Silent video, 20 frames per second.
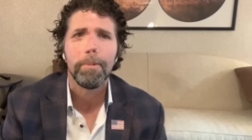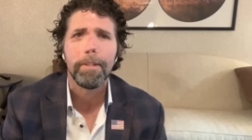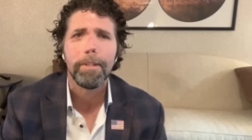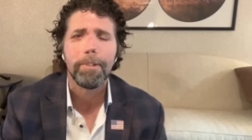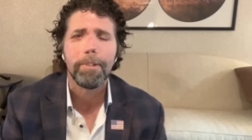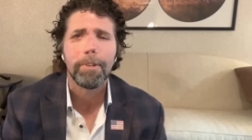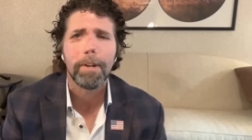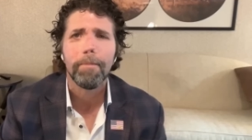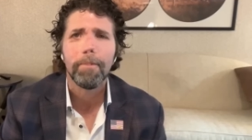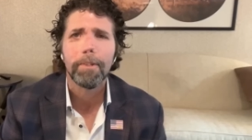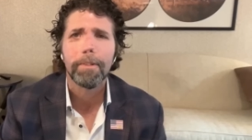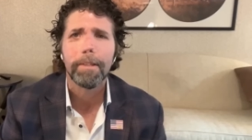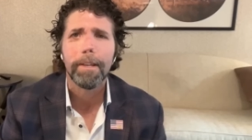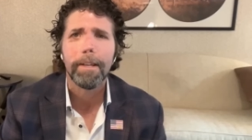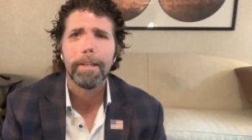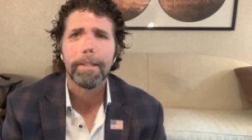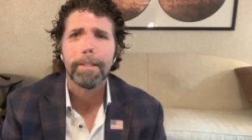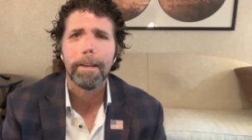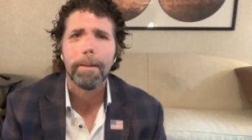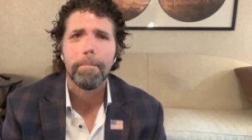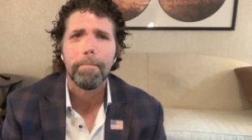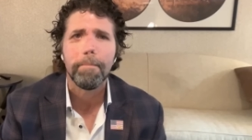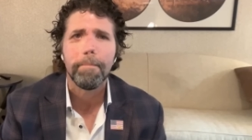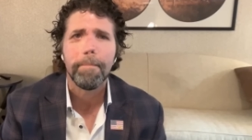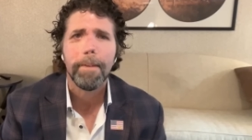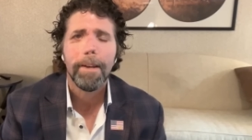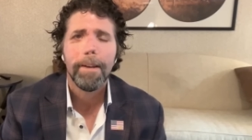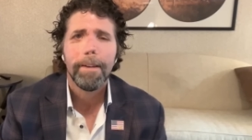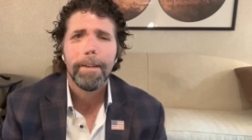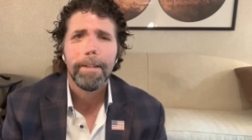Did you ever think that
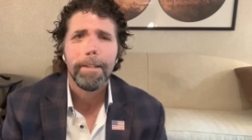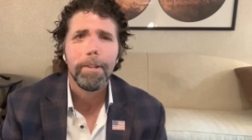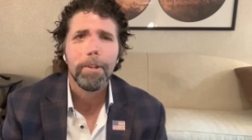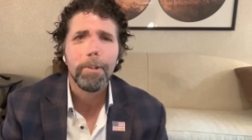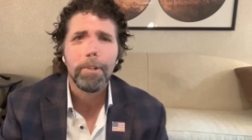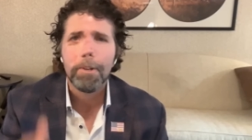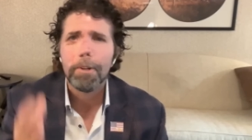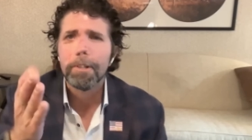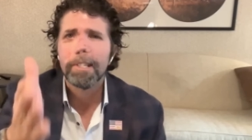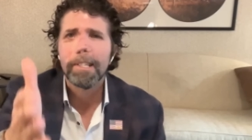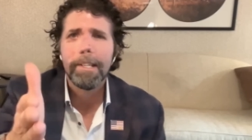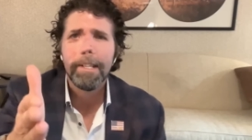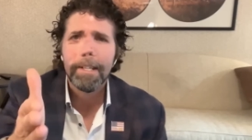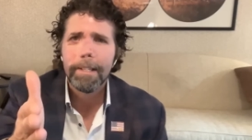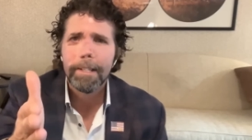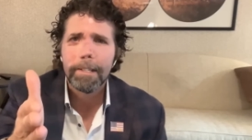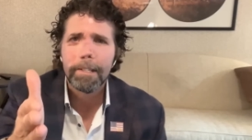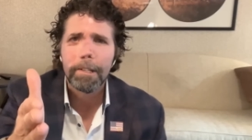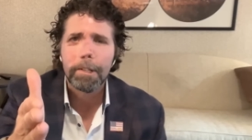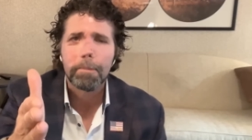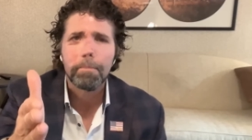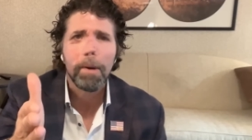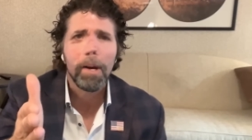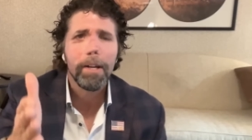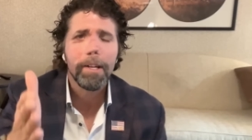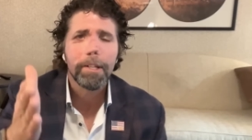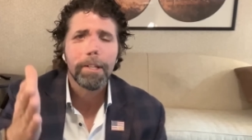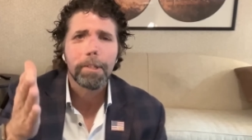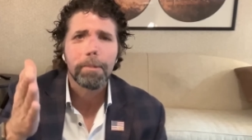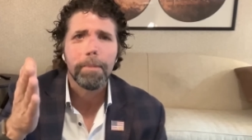you're, you're seeing this as
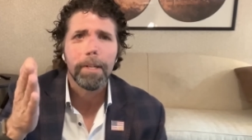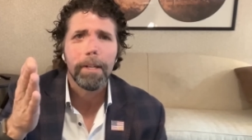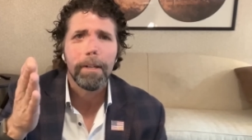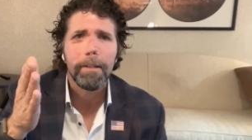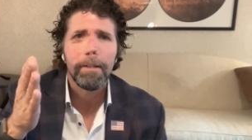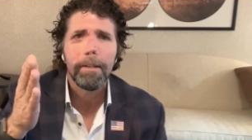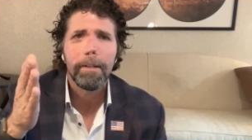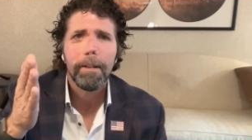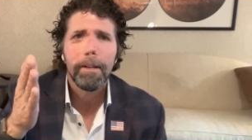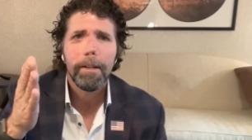punishment?